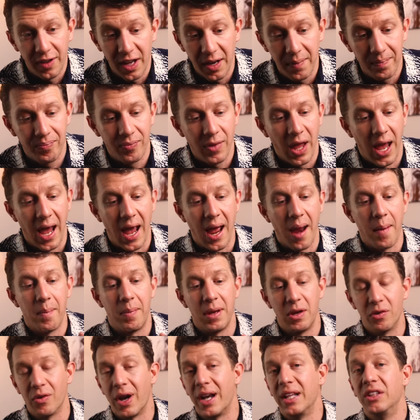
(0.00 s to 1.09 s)
fit and
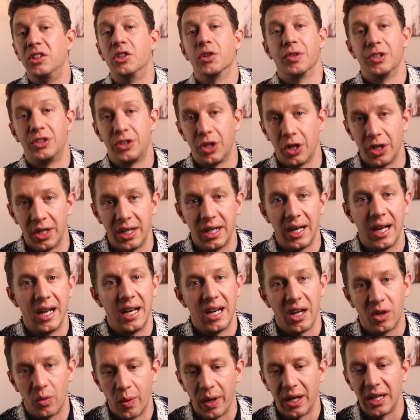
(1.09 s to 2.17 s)
be ready to return it
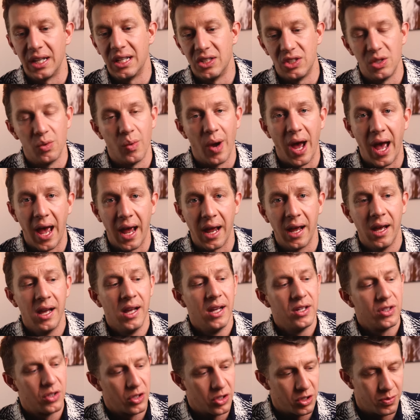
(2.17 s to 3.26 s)
in a quick and easy way.
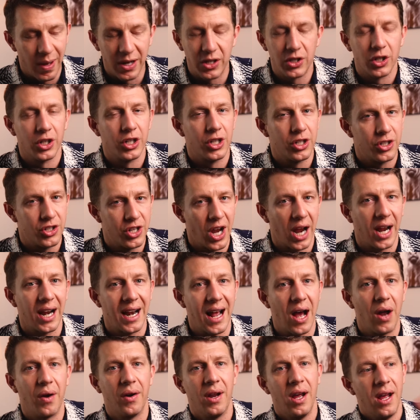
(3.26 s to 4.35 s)
So just make sure you're checking
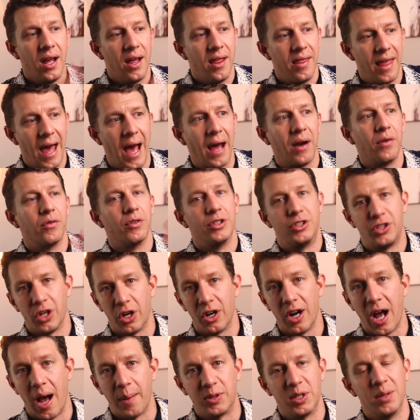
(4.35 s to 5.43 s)
out that
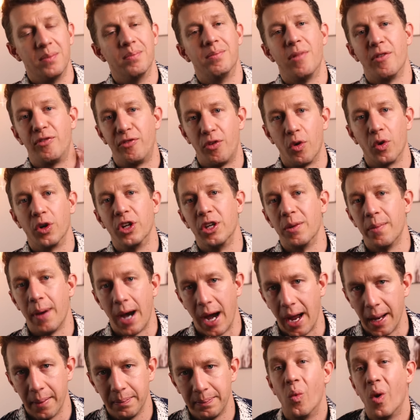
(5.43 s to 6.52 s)
return option before you
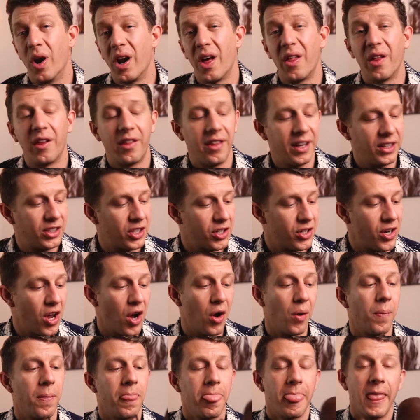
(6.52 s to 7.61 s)
buy. One other thing to
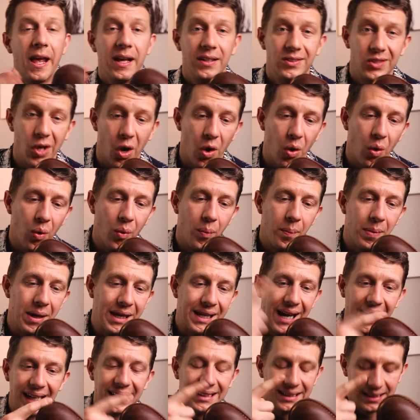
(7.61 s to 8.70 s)
note, so
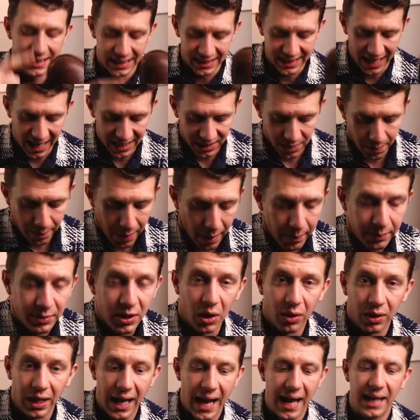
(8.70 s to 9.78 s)
because this has a bump
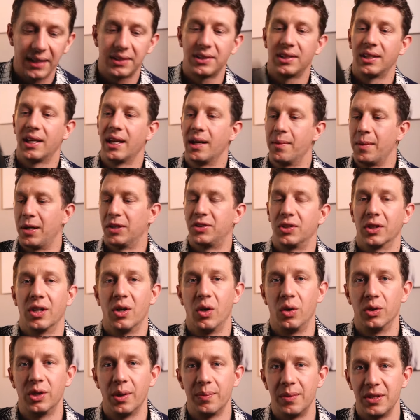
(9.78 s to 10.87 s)
toe last, and I'm also gonna
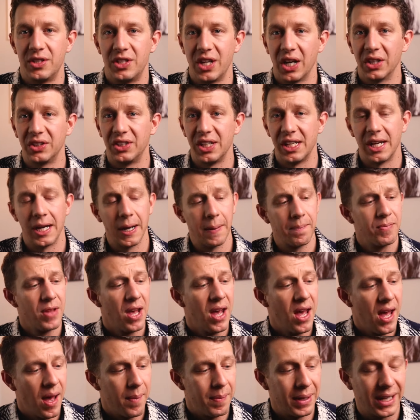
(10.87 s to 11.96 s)
hold up the Chelsea here,
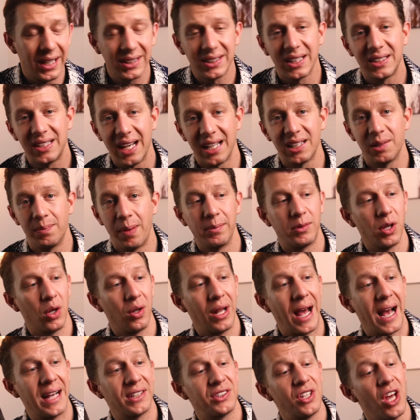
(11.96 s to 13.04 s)
because this has a bump toe
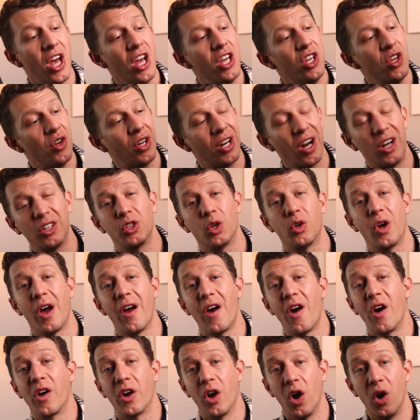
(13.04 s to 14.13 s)
last, you can also
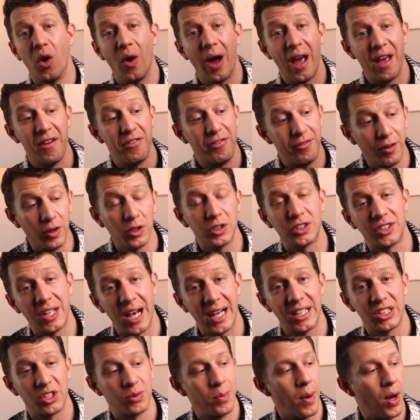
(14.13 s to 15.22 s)
go, go a full
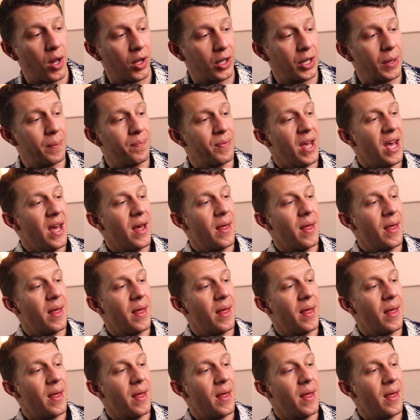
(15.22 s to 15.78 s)
size smaller.